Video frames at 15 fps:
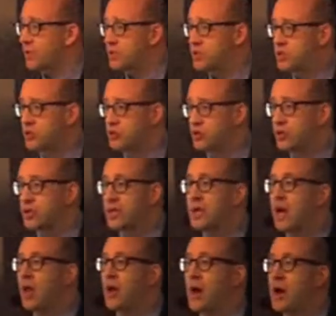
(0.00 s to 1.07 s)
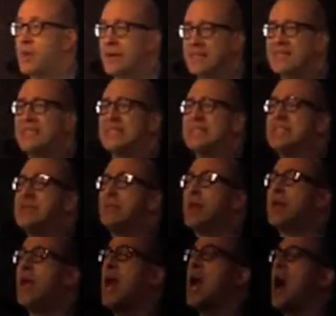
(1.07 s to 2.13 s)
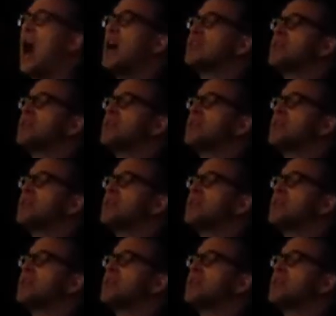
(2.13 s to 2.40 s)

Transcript: that there was a $2 trillion army? Doesn't this seem like